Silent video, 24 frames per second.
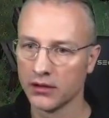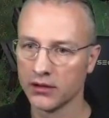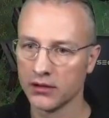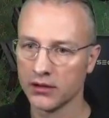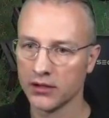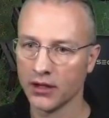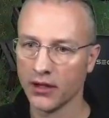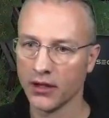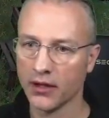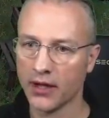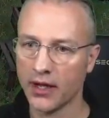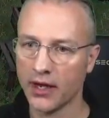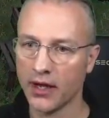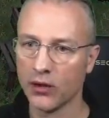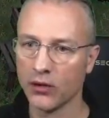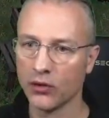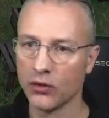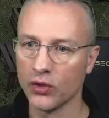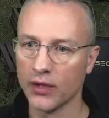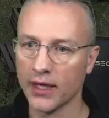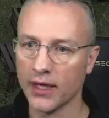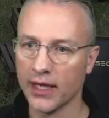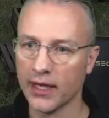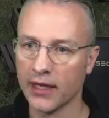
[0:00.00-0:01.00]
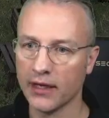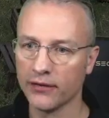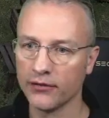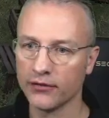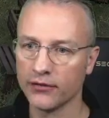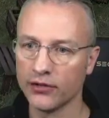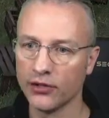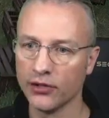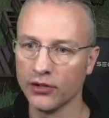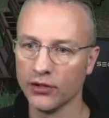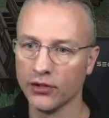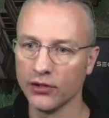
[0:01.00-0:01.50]
Either that, or I'm going to
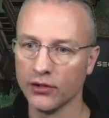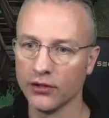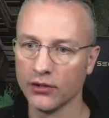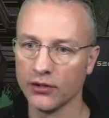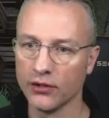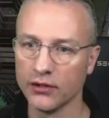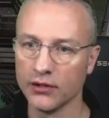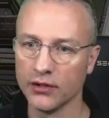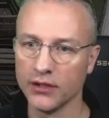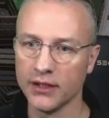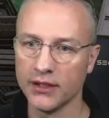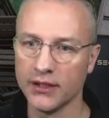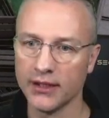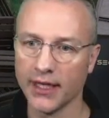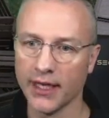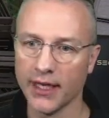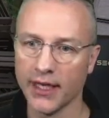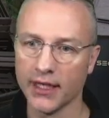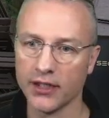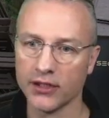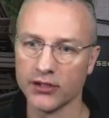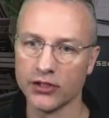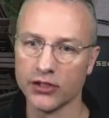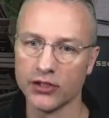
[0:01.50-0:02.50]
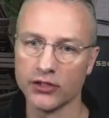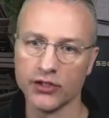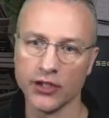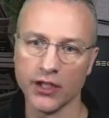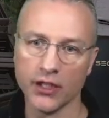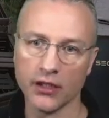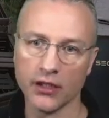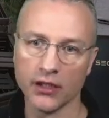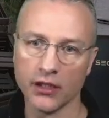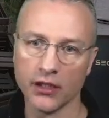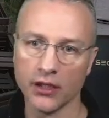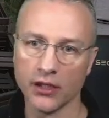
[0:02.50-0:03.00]
have to detach the
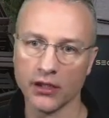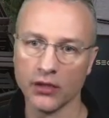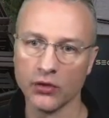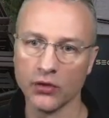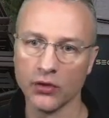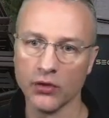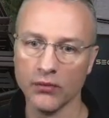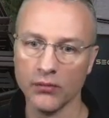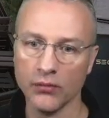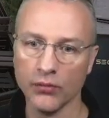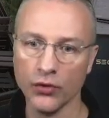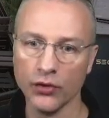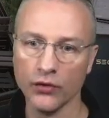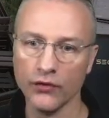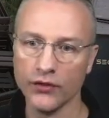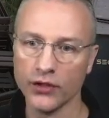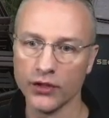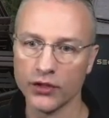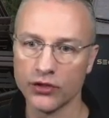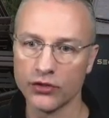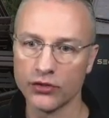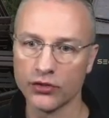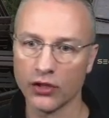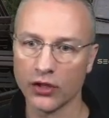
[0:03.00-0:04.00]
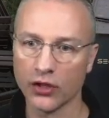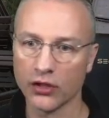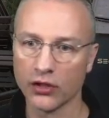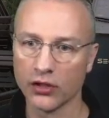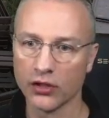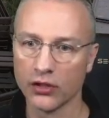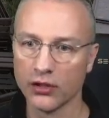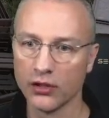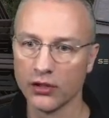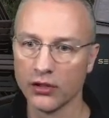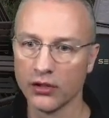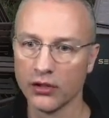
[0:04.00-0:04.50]
trailer and go and move the truck.
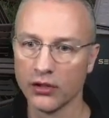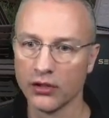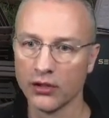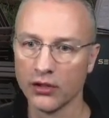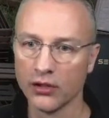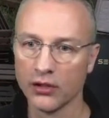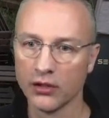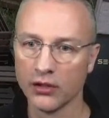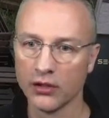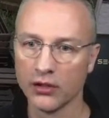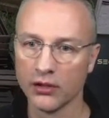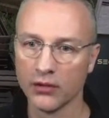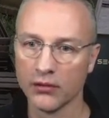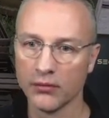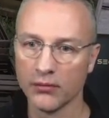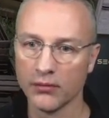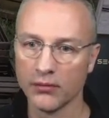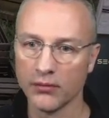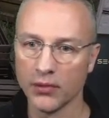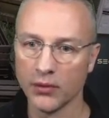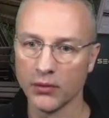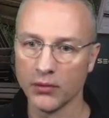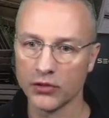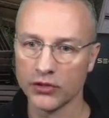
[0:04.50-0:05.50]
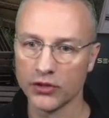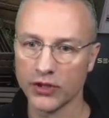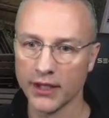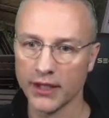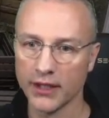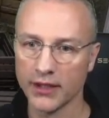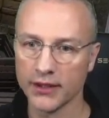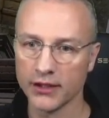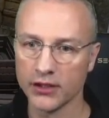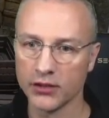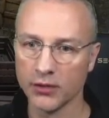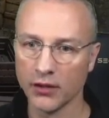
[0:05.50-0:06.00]
But we'll try it
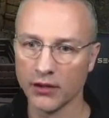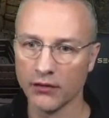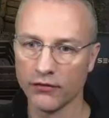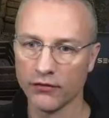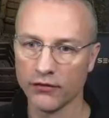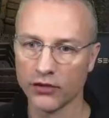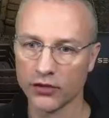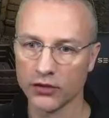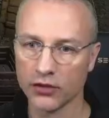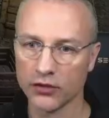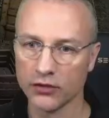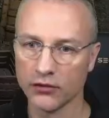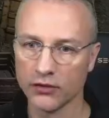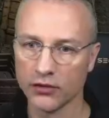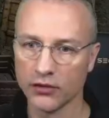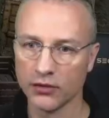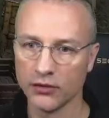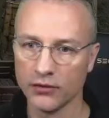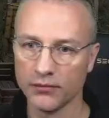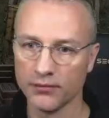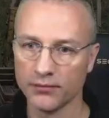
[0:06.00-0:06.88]
this way first of all.